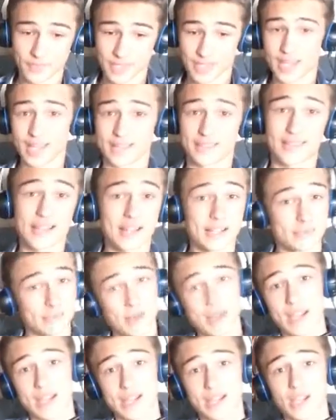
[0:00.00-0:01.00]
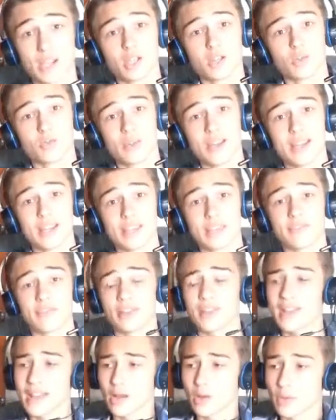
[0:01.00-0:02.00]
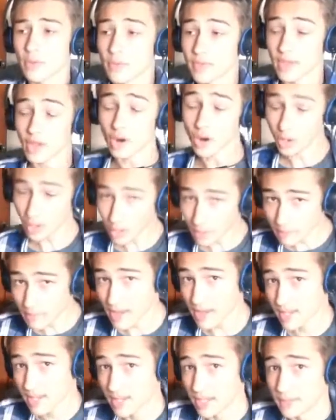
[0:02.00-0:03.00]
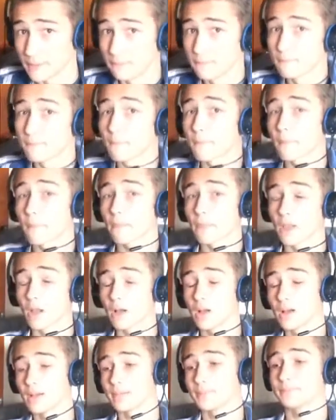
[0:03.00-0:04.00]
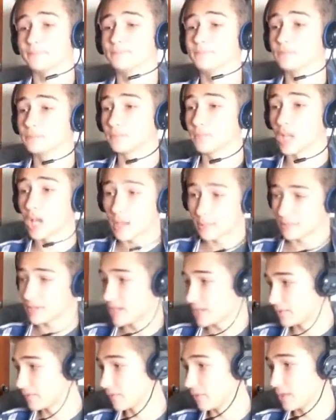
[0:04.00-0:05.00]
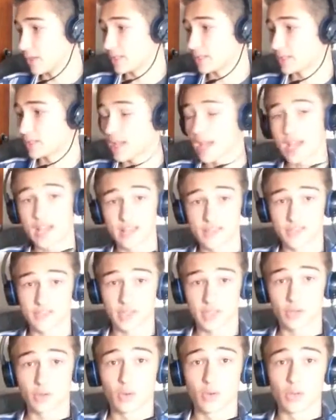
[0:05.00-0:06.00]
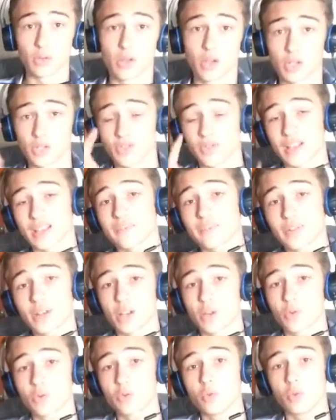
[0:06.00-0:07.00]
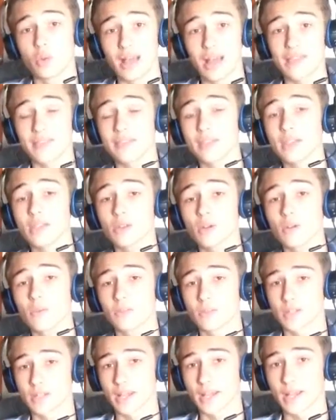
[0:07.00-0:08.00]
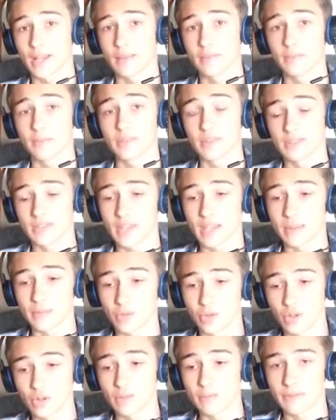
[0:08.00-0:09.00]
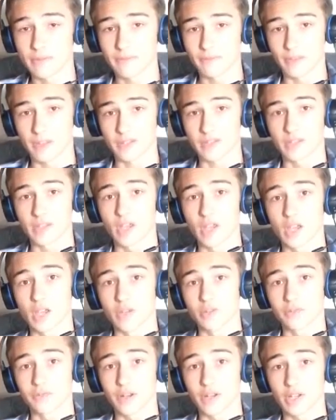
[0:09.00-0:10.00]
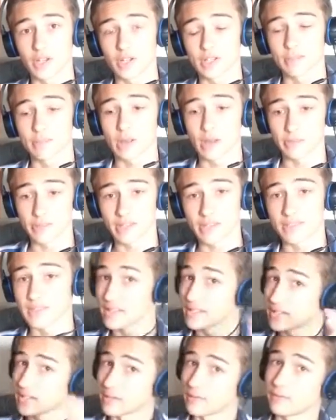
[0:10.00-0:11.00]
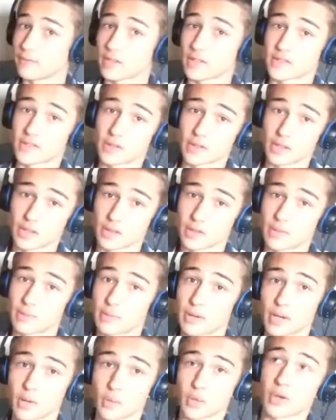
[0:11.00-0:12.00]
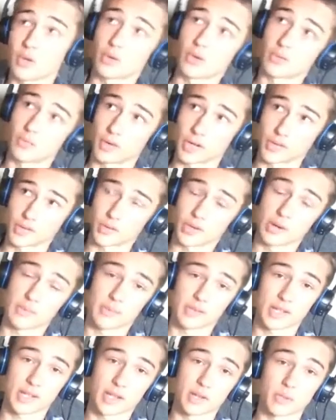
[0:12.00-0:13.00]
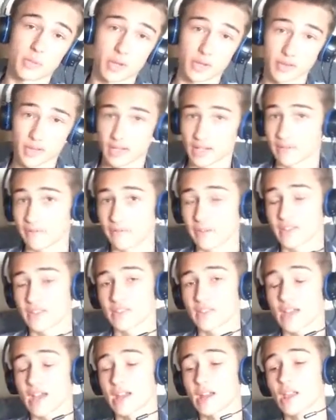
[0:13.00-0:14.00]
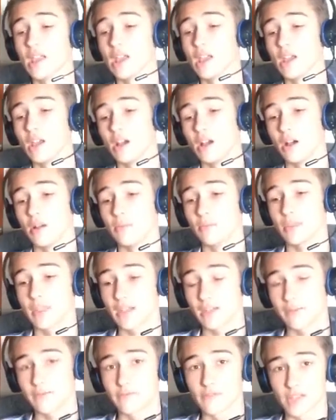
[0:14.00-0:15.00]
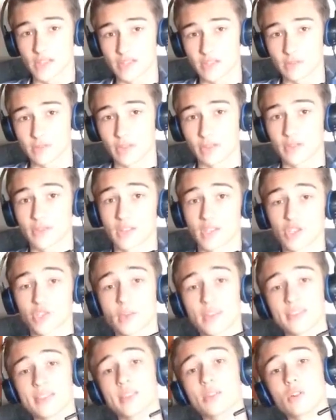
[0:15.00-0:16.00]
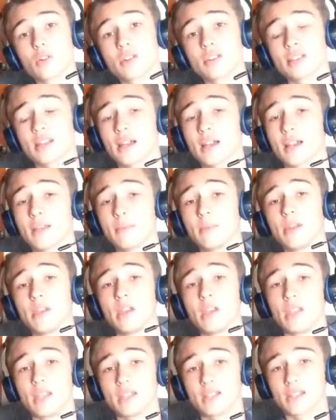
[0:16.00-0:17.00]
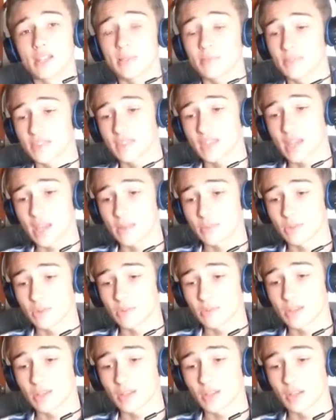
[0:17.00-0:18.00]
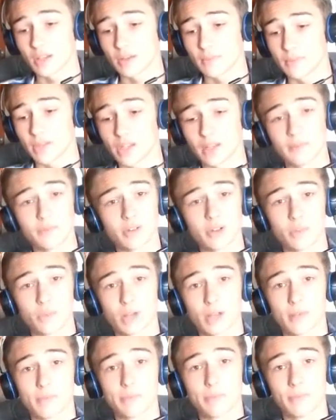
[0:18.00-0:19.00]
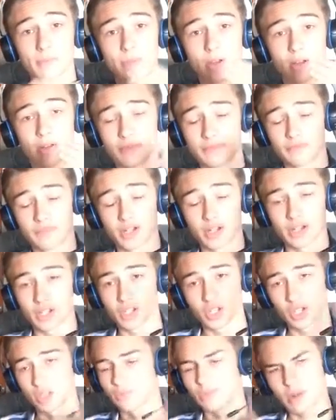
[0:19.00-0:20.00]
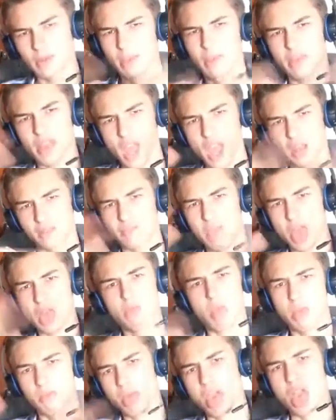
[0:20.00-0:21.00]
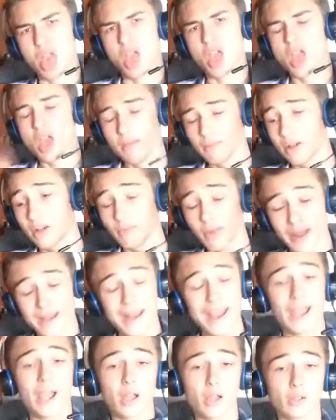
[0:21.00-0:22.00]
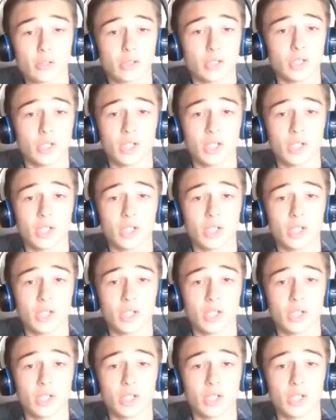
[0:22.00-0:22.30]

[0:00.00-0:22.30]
yes, that is my rating of it. Now they are making updates for it as they go along, so that's very cool. I think over time this game could be fixed to a very good spot, because they did fix the bug where you could run straight up the side of the wall. They did fix that. They have fixed some other things, so I think in time this game could be become very good. What am I saying? Blah, blah, blah. But right now